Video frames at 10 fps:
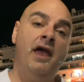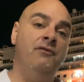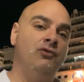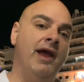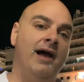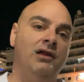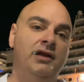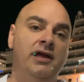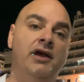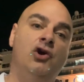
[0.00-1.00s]
In
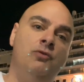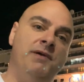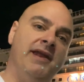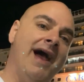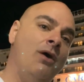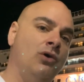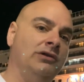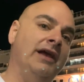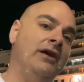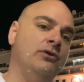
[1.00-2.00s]
reality, it could be an hour
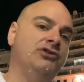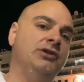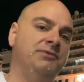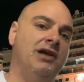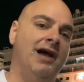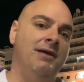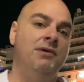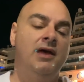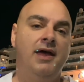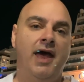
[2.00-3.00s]
later ship's time,
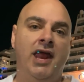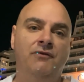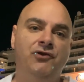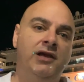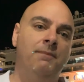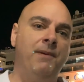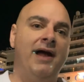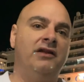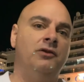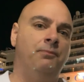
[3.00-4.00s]
and if you get
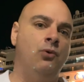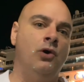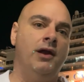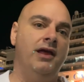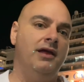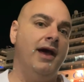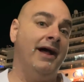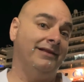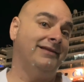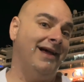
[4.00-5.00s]
back to the port
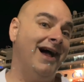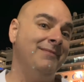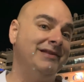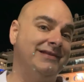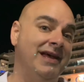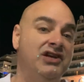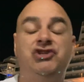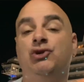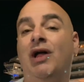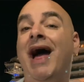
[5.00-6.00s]
at the time it
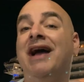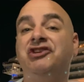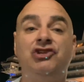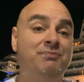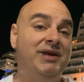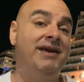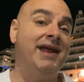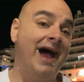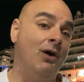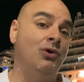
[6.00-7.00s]
says, you'll actually be an
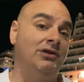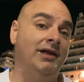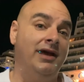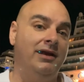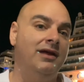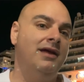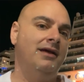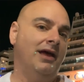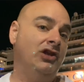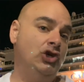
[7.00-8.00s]
hour late,
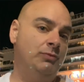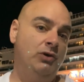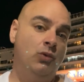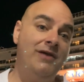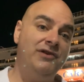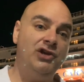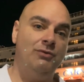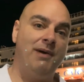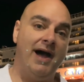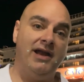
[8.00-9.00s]
and you'll be waving
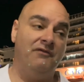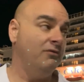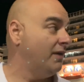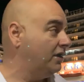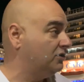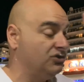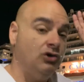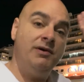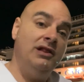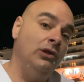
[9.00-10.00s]
goodbye to everybody because
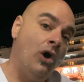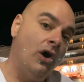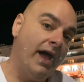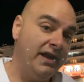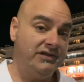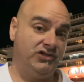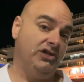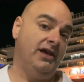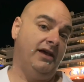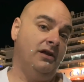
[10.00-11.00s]
they'll be long out at
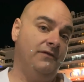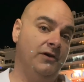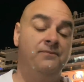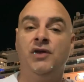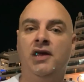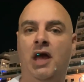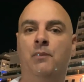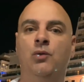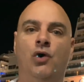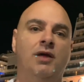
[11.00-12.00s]
sea ahead of you. And
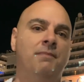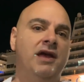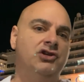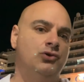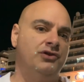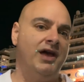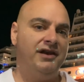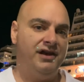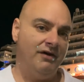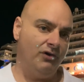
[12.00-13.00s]
we want to make sure
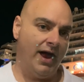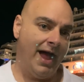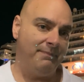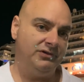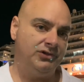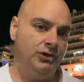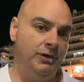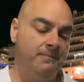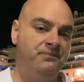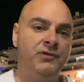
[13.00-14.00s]
that never happens to you.